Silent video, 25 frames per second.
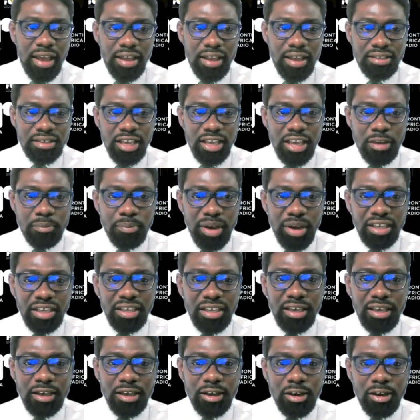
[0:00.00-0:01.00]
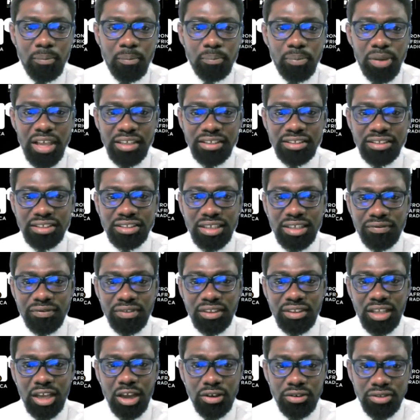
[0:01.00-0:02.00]
SA Banking complains
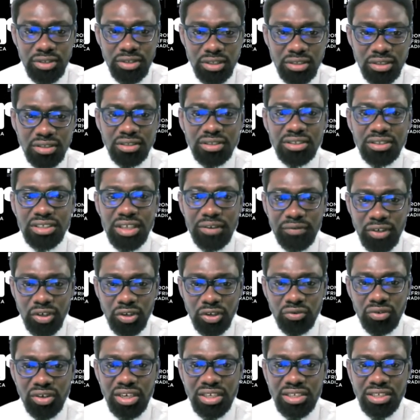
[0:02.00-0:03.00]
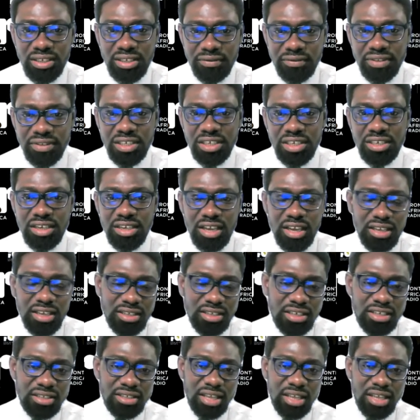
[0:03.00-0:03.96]
7,717 cases.